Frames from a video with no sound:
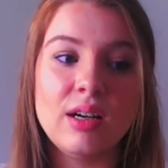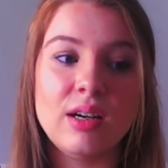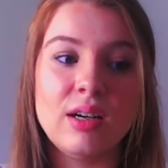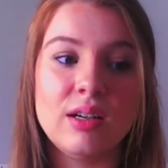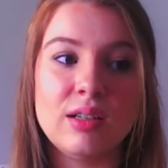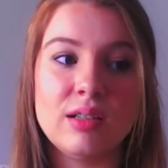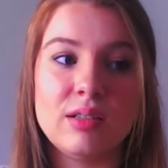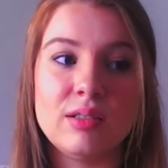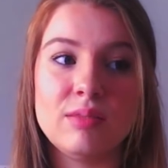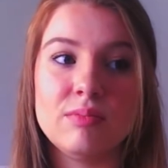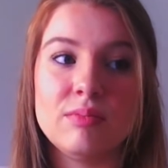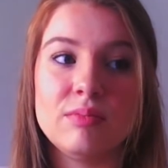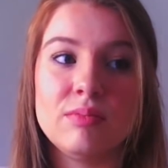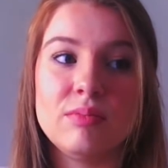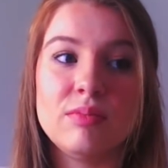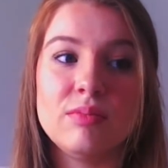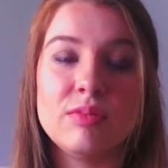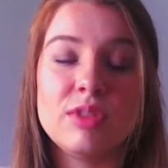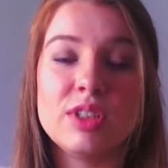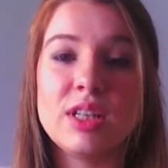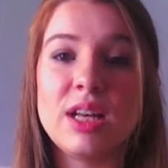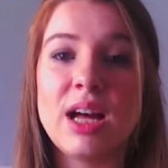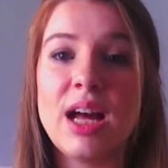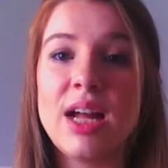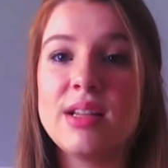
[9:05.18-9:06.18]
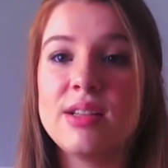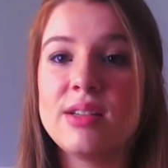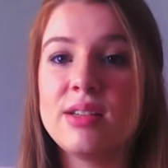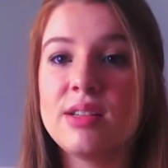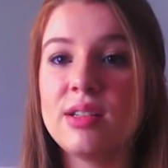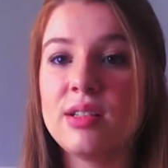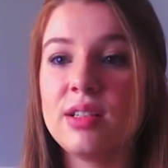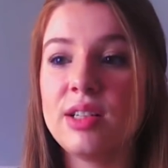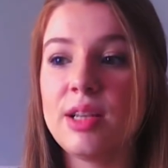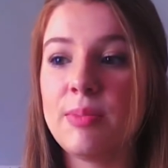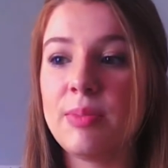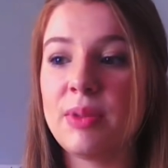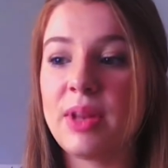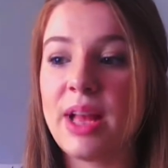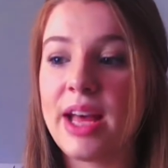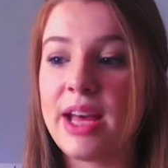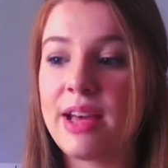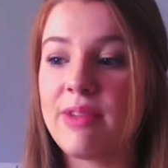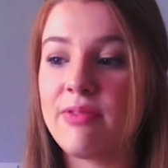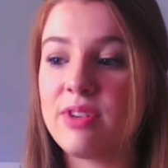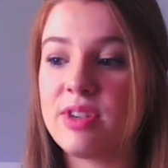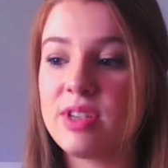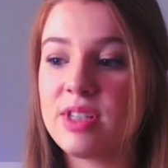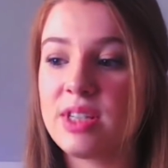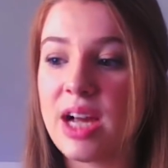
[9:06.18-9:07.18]
was constantly
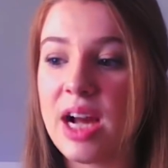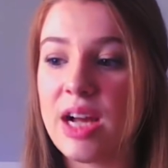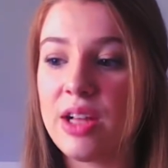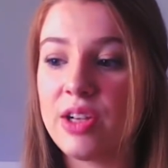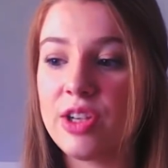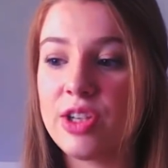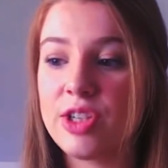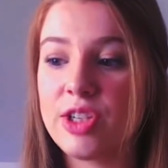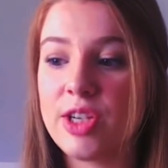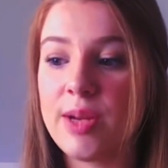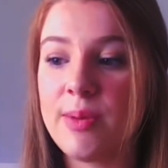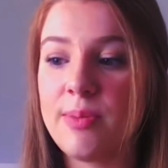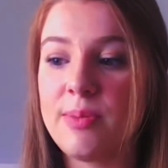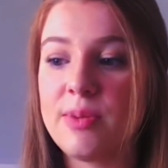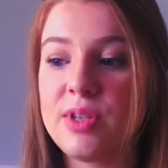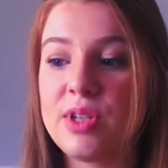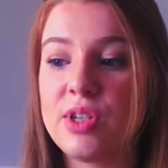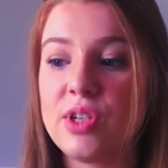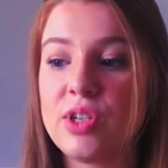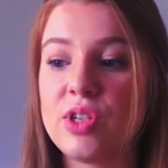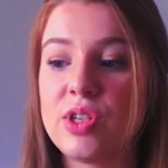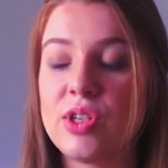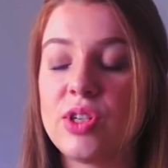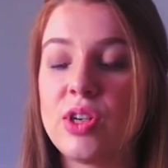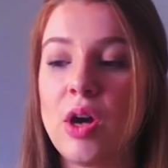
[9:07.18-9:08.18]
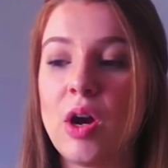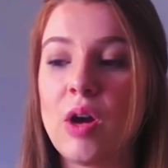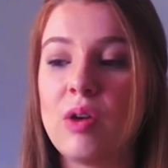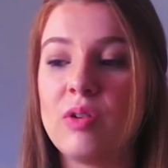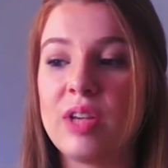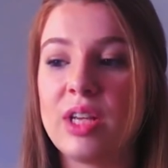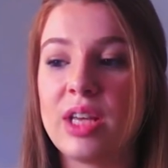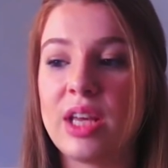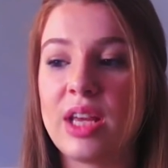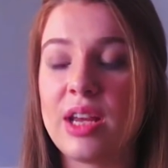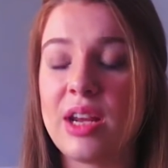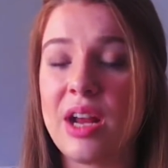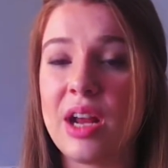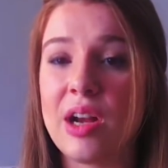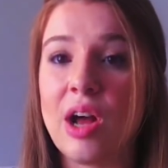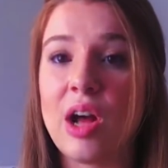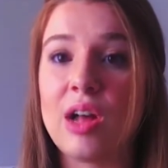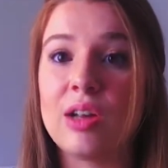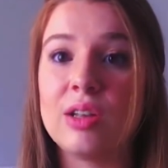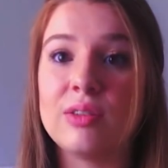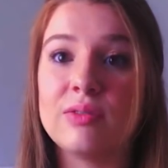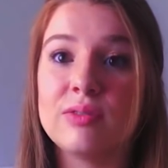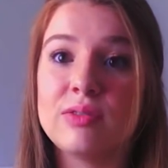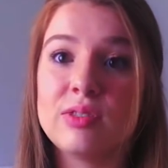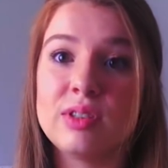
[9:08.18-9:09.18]
applying for scholarships and just honing in on
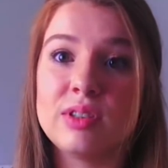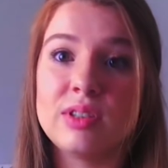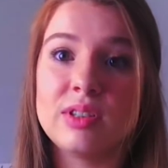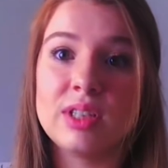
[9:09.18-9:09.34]
all of